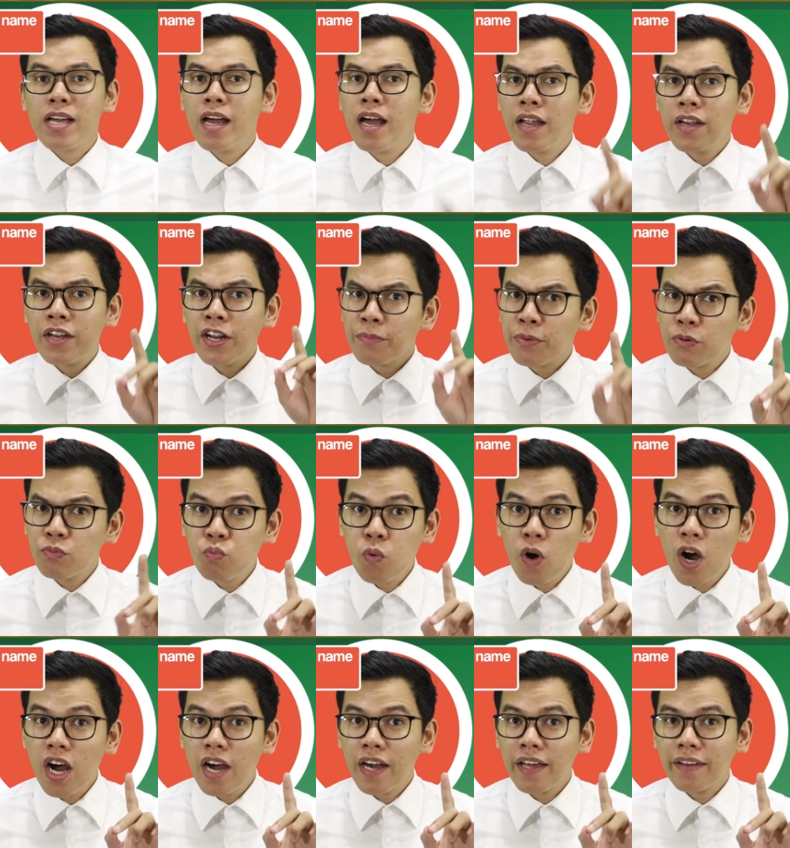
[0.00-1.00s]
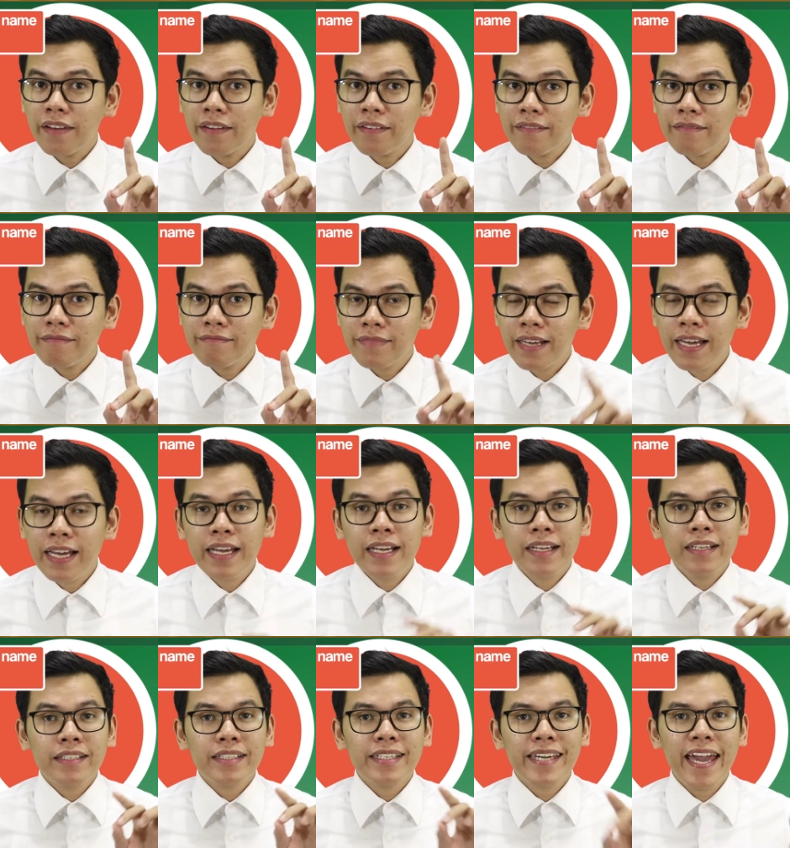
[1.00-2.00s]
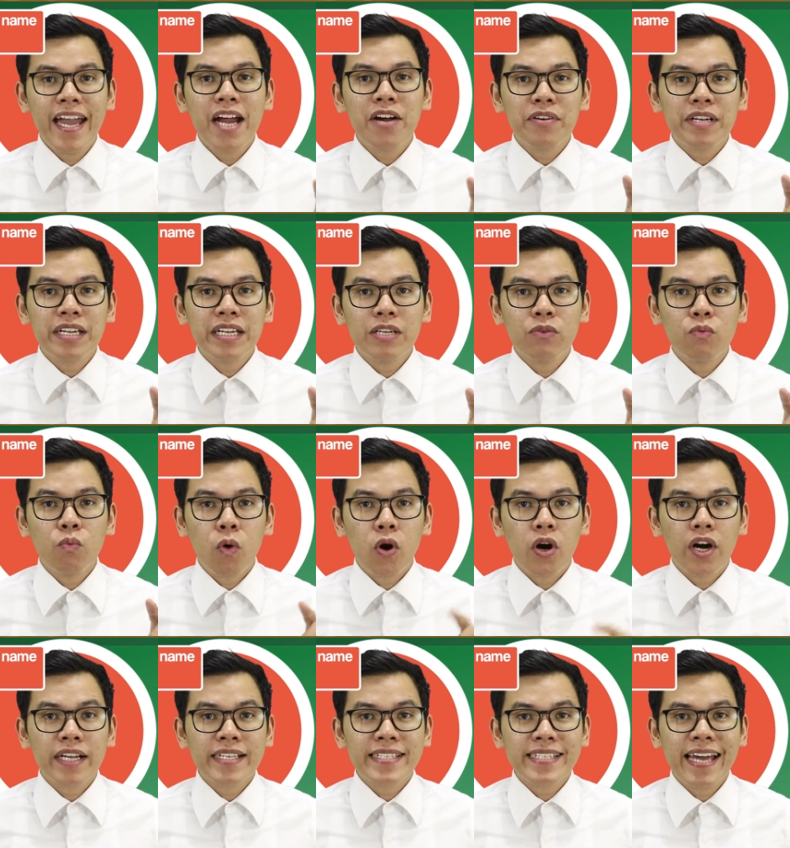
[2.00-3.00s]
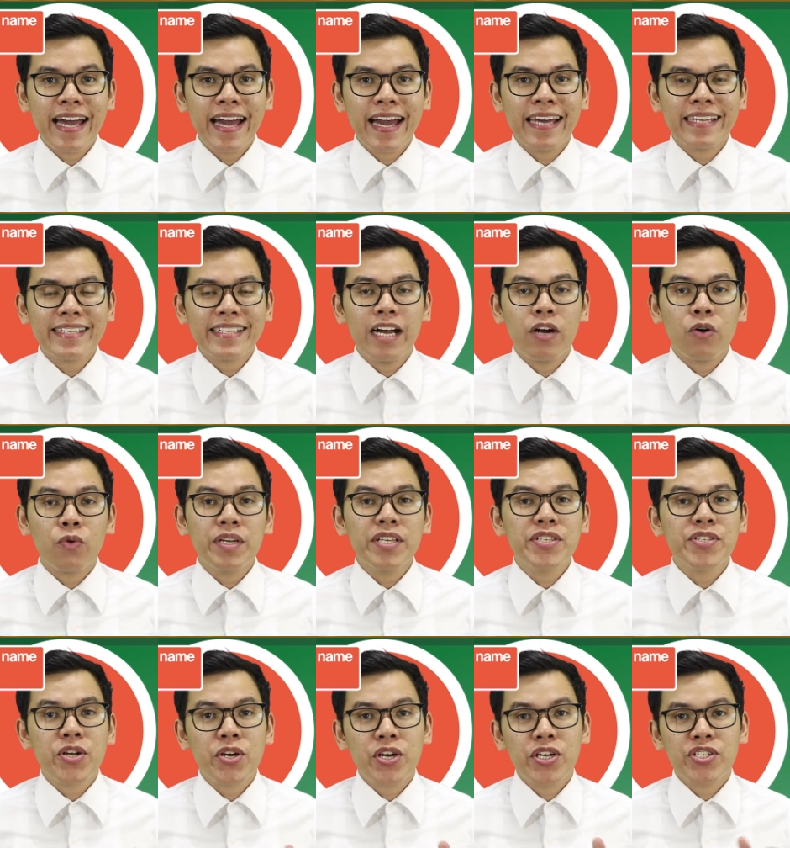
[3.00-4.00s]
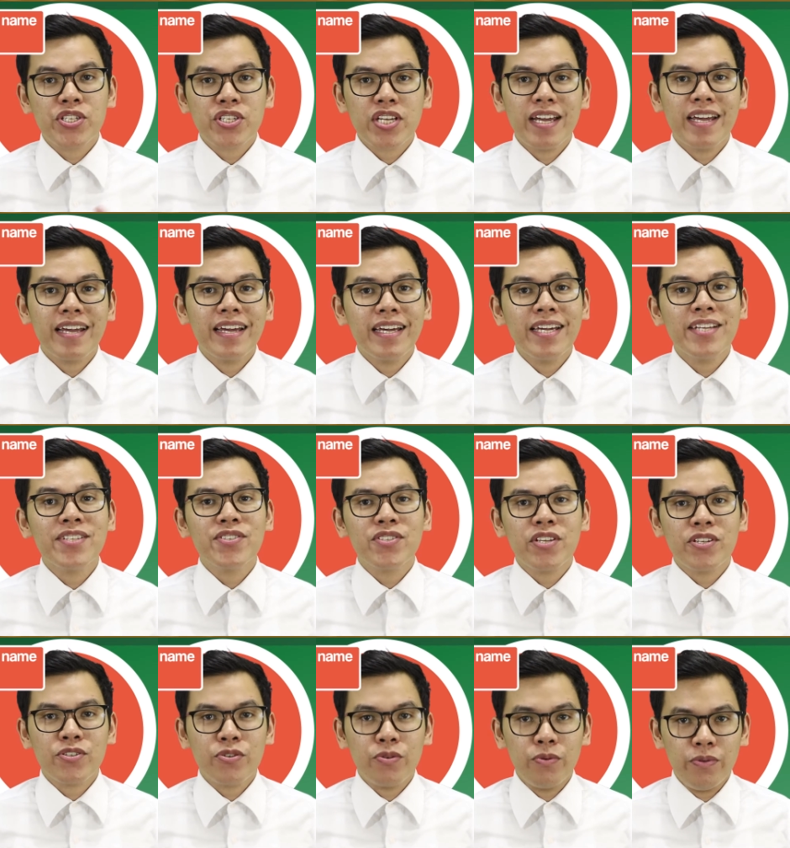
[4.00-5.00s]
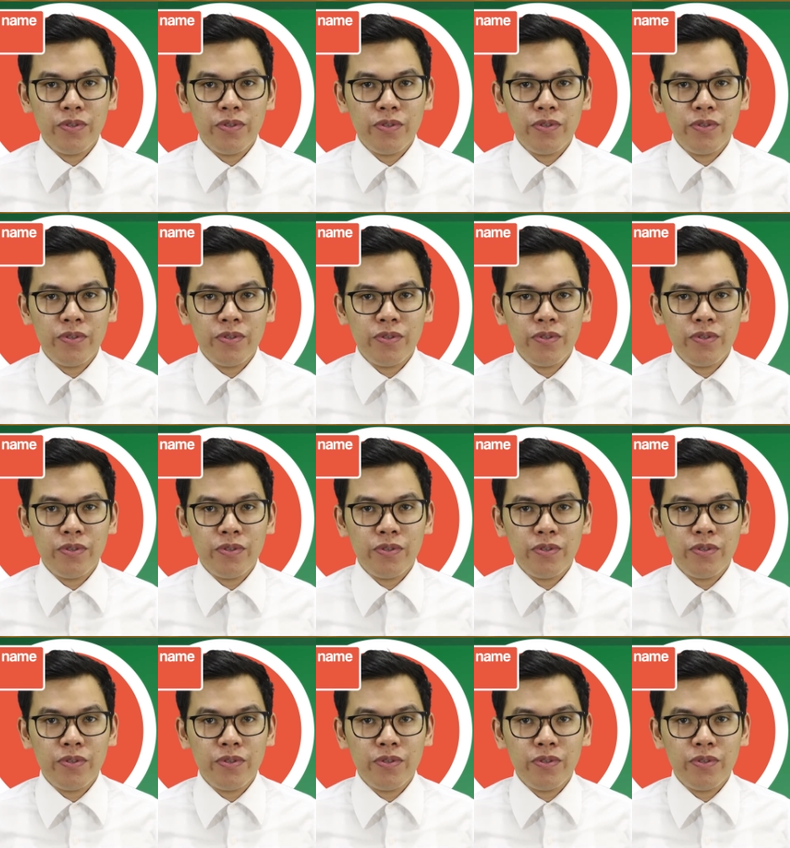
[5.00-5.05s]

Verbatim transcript: Number one, Carrie works at a research institute.